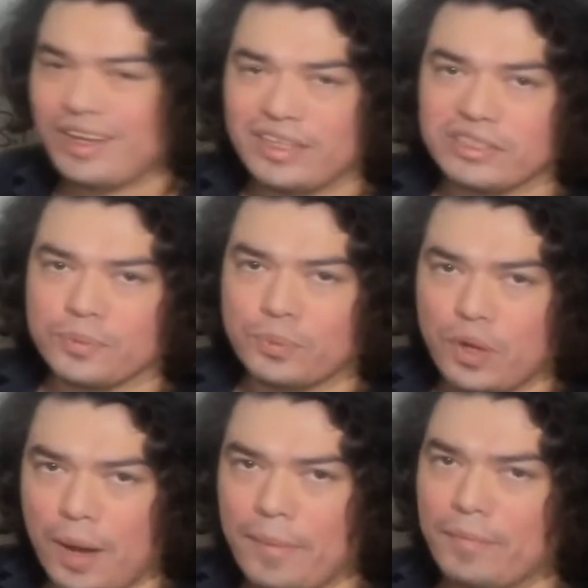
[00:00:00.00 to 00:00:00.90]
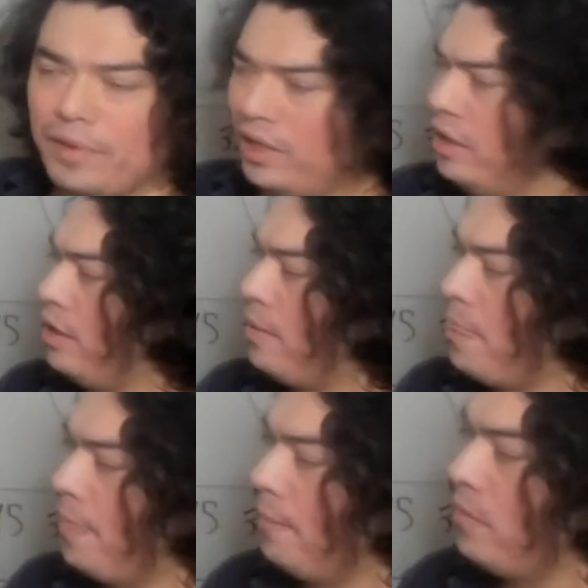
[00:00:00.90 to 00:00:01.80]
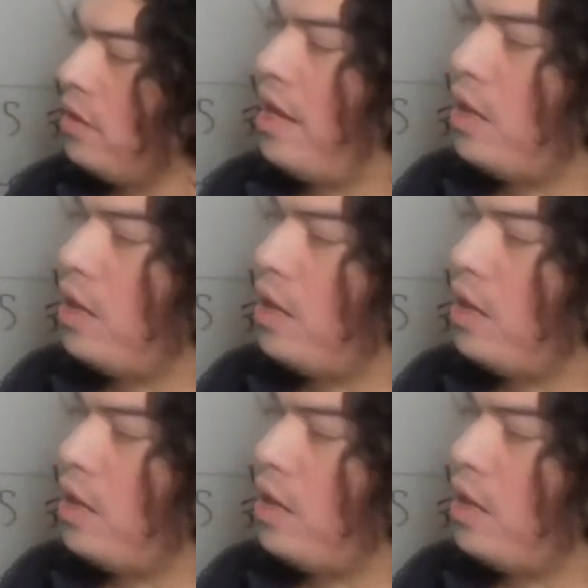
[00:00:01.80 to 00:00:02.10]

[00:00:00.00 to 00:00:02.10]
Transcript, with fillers: is the probability that a